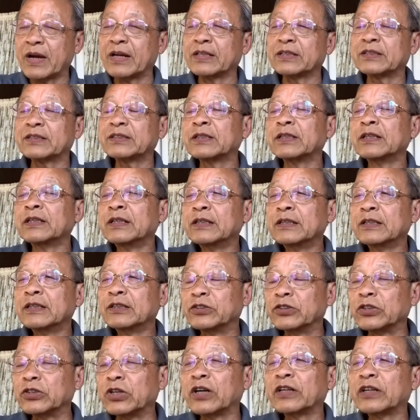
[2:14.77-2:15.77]
us
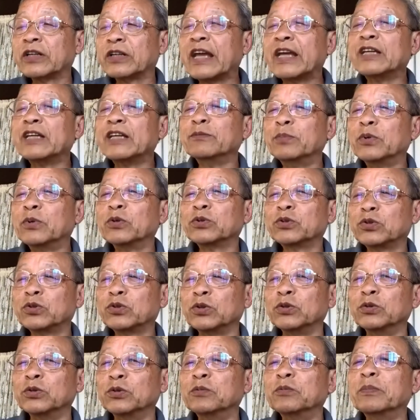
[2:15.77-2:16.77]
not able
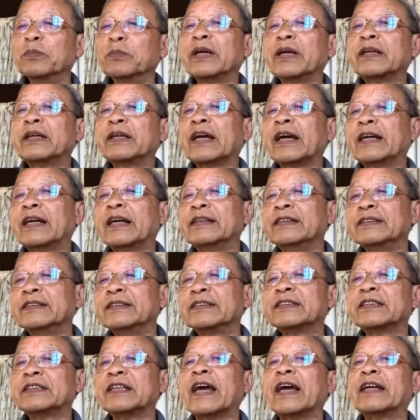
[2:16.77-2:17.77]
to make any
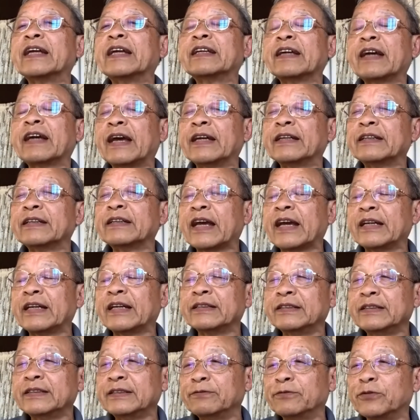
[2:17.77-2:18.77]
stand and
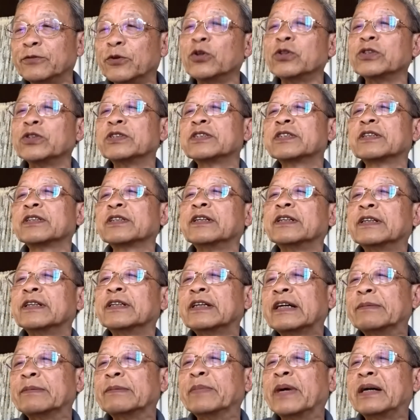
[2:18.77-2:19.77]
any voice uh,
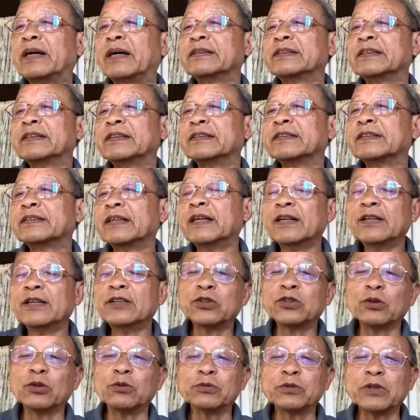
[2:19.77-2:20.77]
among us
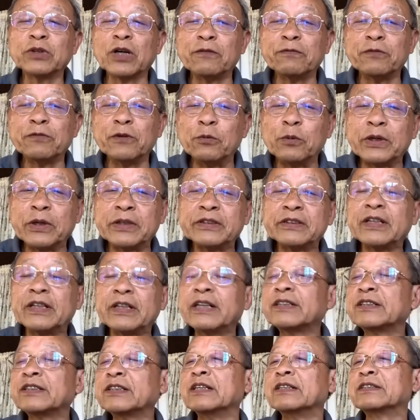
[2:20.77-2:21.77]
so therefore what
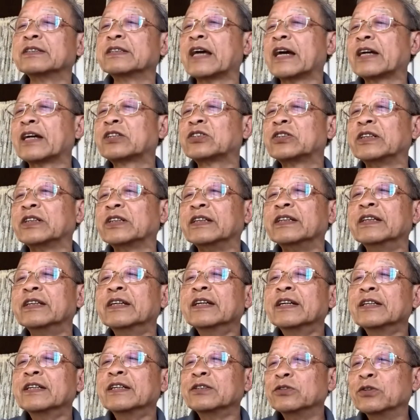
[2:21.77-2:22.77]
next is actually
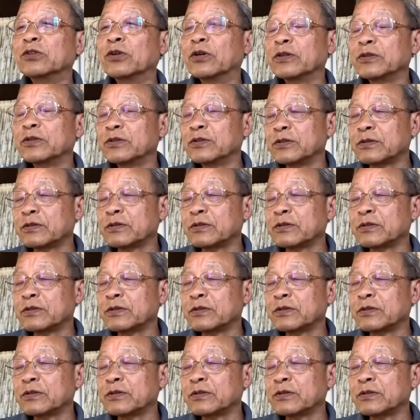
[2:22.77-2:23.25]
you